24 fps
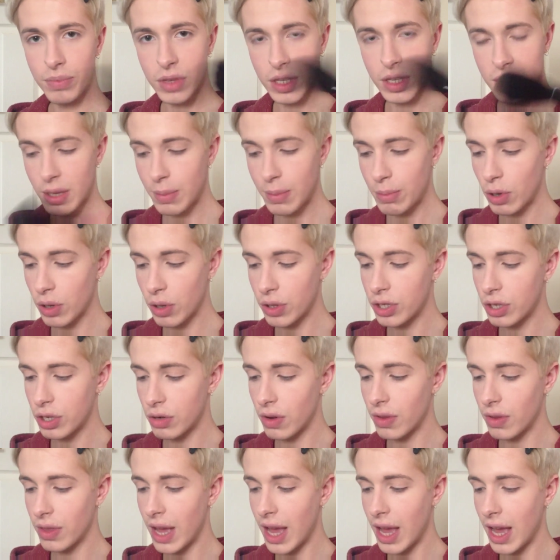some bronzer
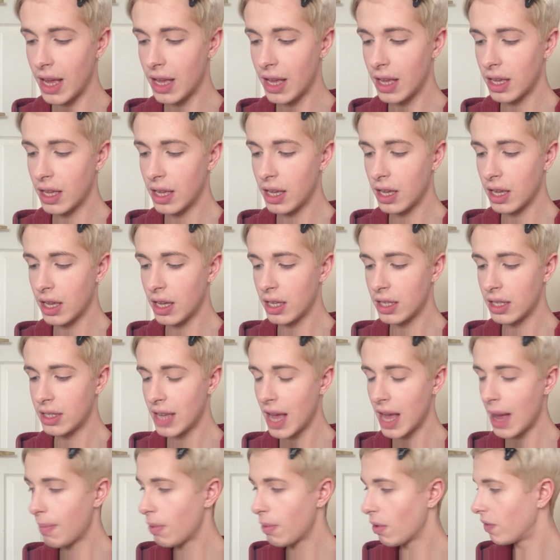on there,
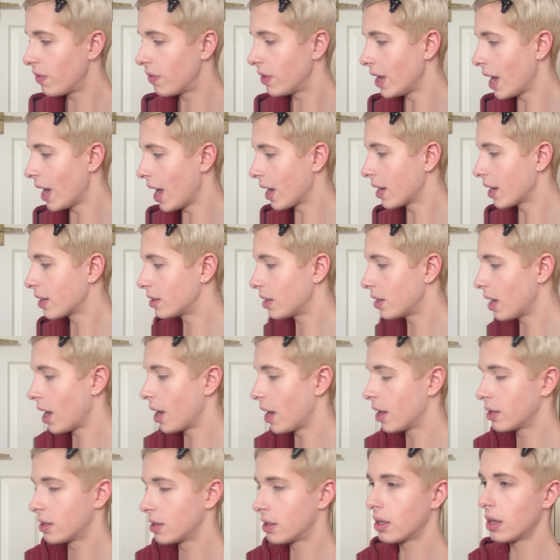tap off the
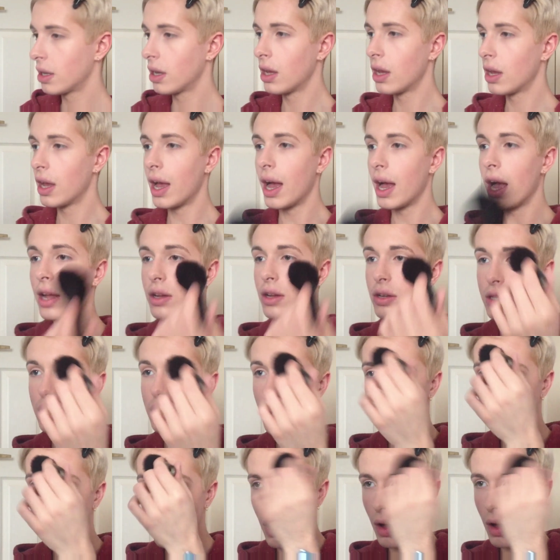excess, and just
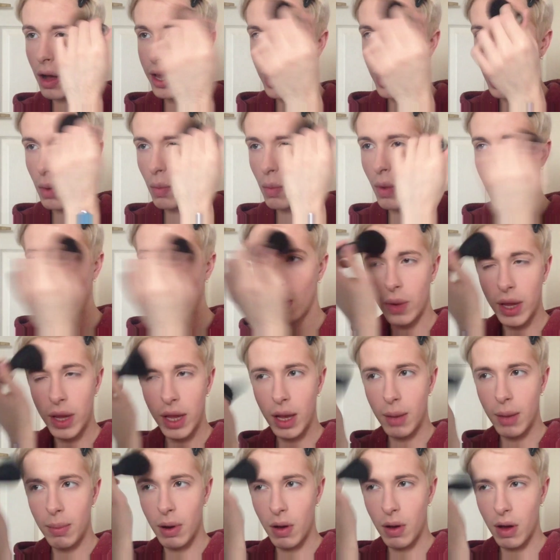apply it where
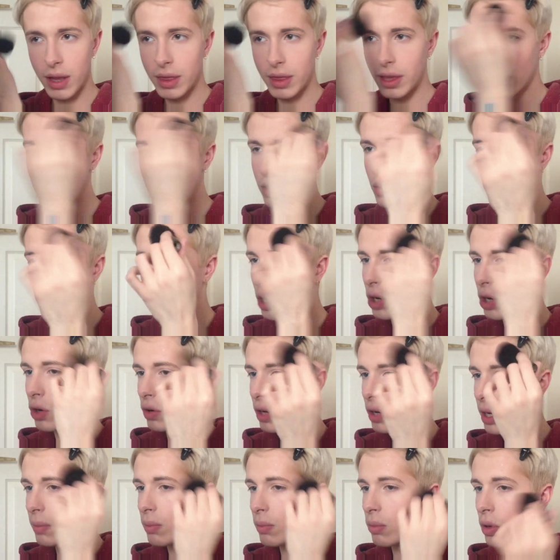we applied that sort of
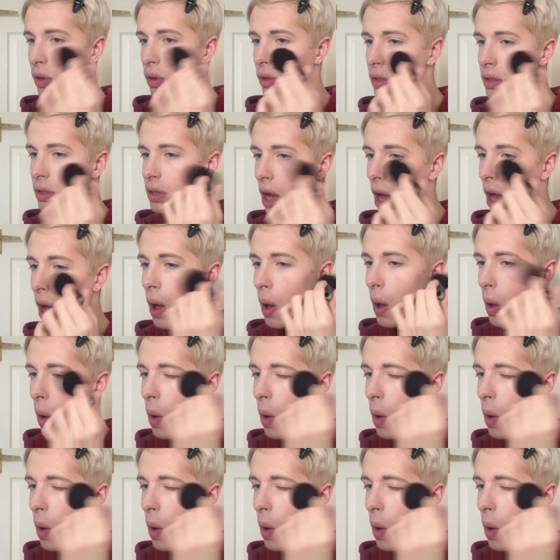cream bronzer.